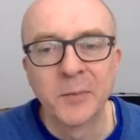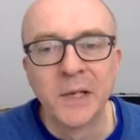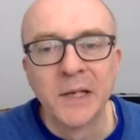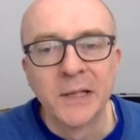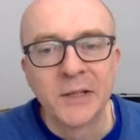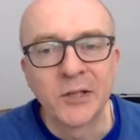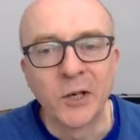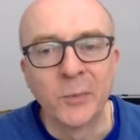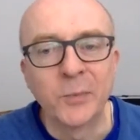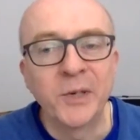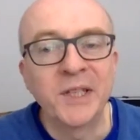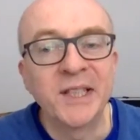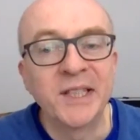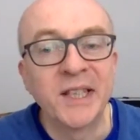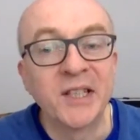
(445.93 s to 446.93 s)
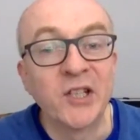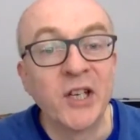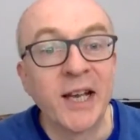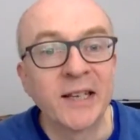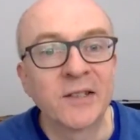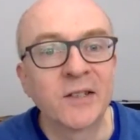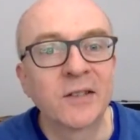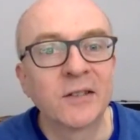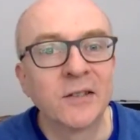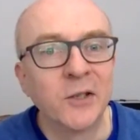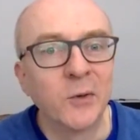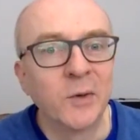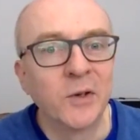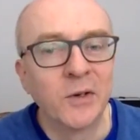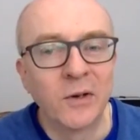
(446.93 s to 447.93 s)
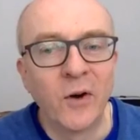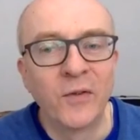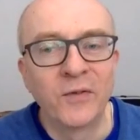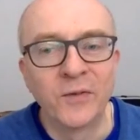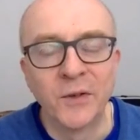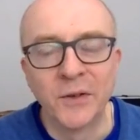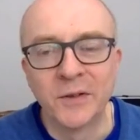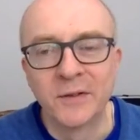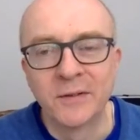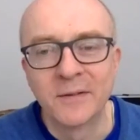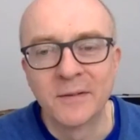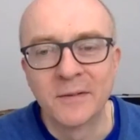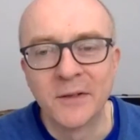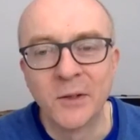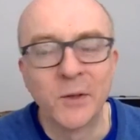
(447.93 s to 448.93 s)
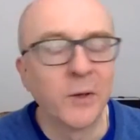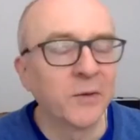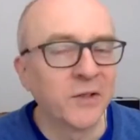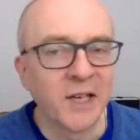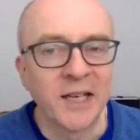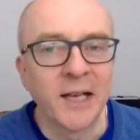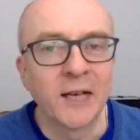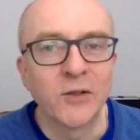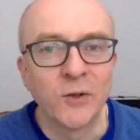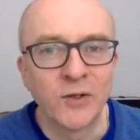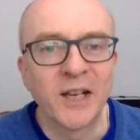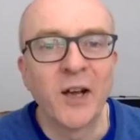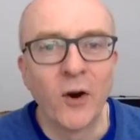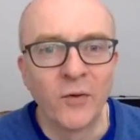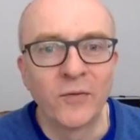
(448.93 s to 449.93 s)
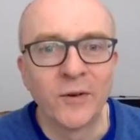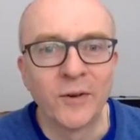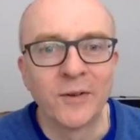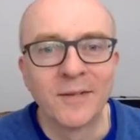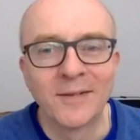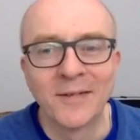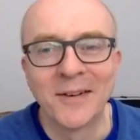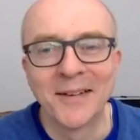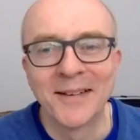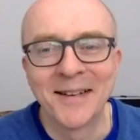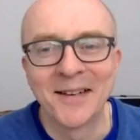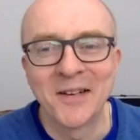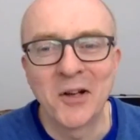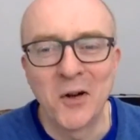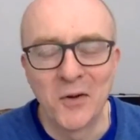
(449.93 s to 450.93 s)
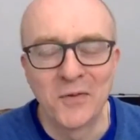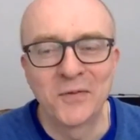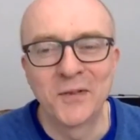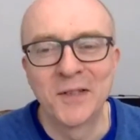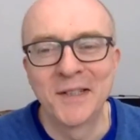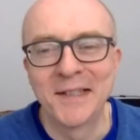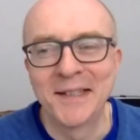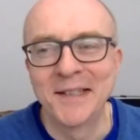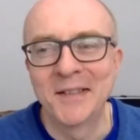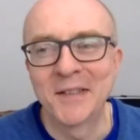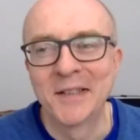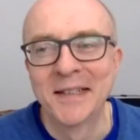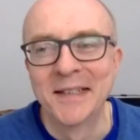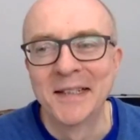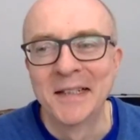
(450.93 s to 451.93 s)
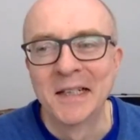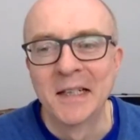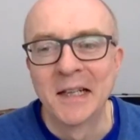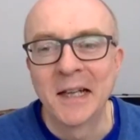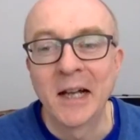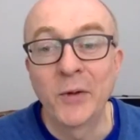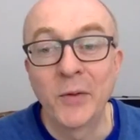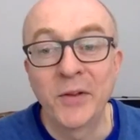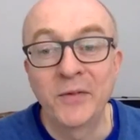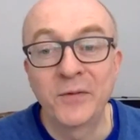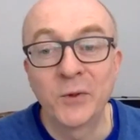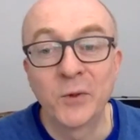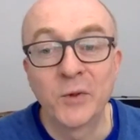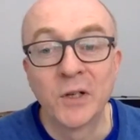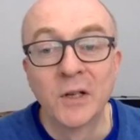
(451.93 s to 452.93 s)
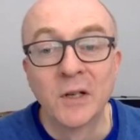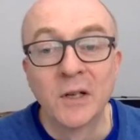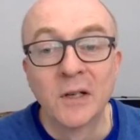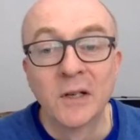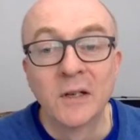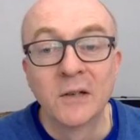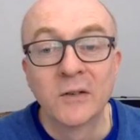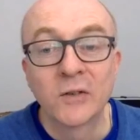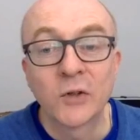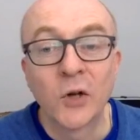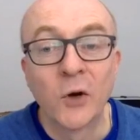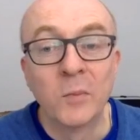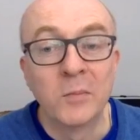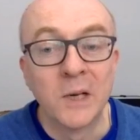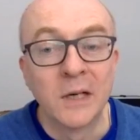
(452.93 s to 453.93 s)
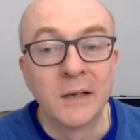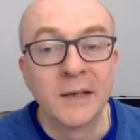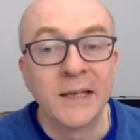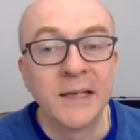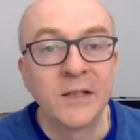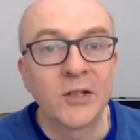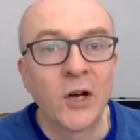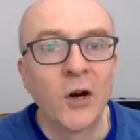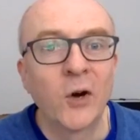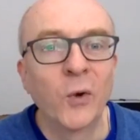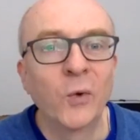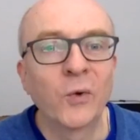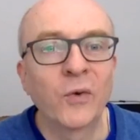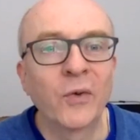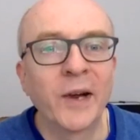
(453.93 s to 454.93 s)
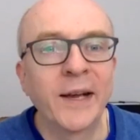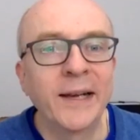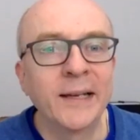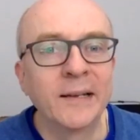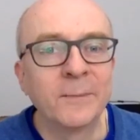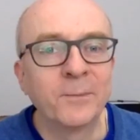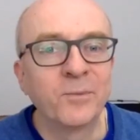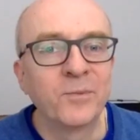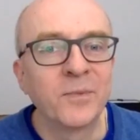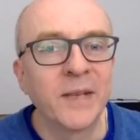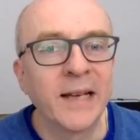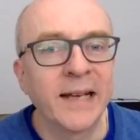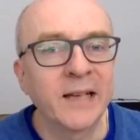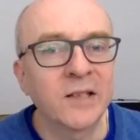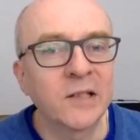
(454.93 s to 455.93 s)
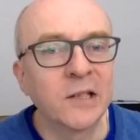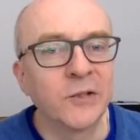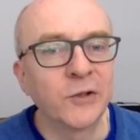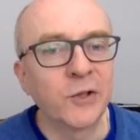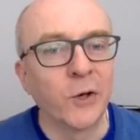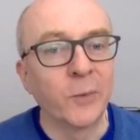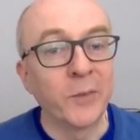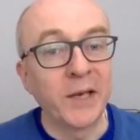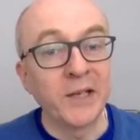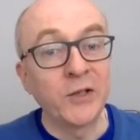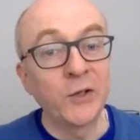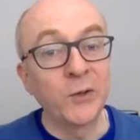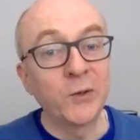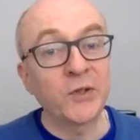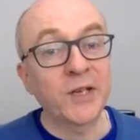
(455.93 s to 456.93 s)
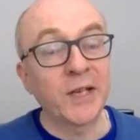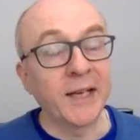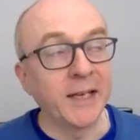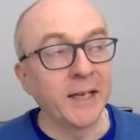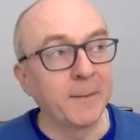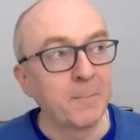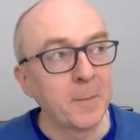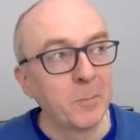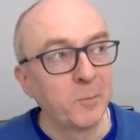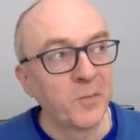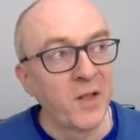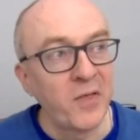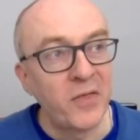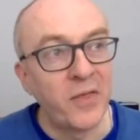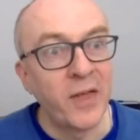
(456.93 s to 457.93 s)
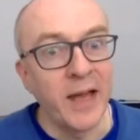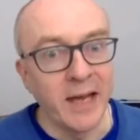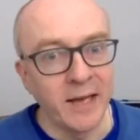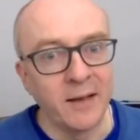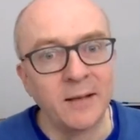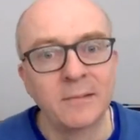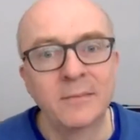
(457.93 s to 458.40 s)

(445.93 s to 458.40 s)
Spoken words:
So Preeti says, yes, you don't say yes, you say often, right? I often eat healthy food. Tom eats whole grain. Excellent, Tom. They do say, they,